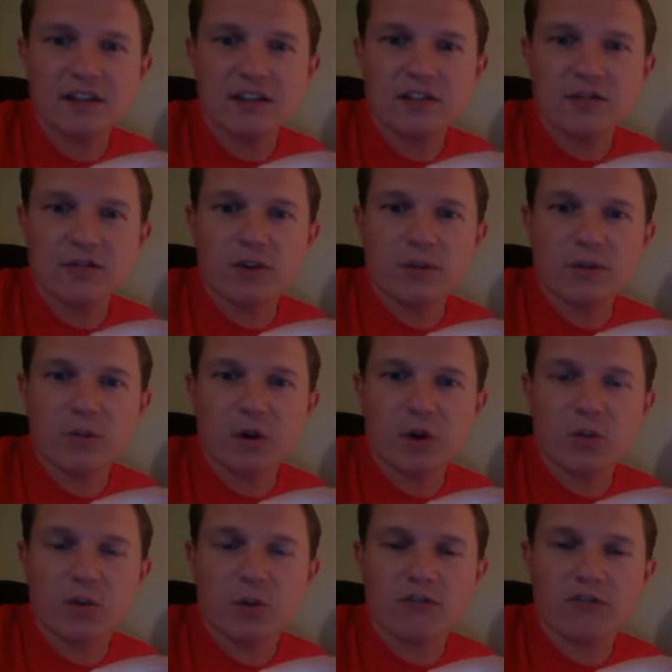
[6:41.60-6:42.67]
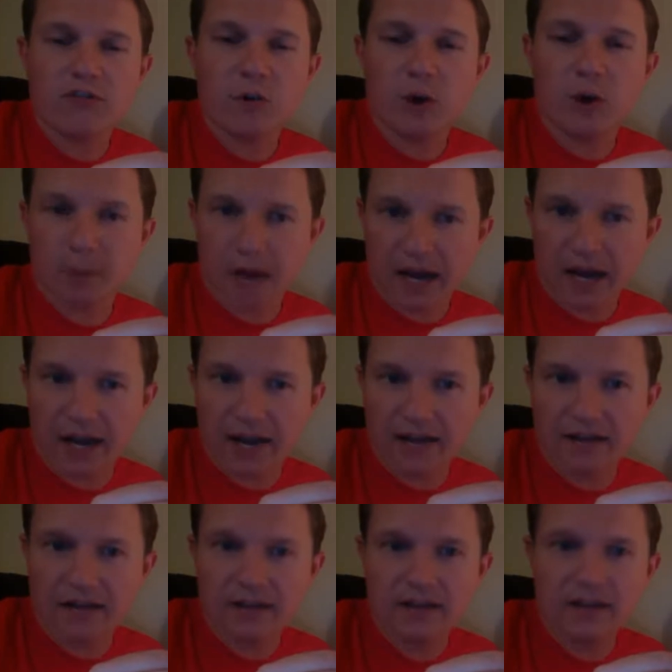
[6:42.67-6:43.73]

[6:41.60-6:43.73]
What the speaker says: 3.14 pi.